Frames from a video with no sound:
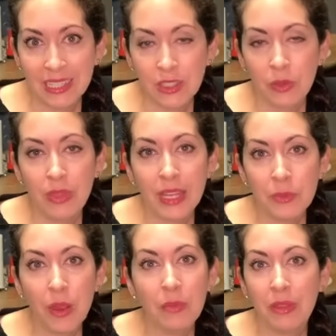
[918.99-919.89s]
So that's
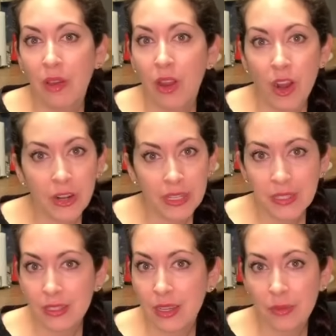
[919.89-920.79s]
probably the
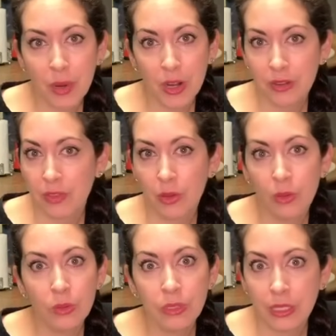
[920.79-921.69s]
hardest part of the
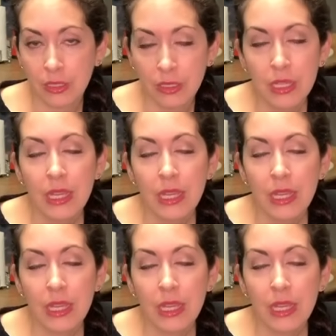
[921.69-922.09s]
whole deal.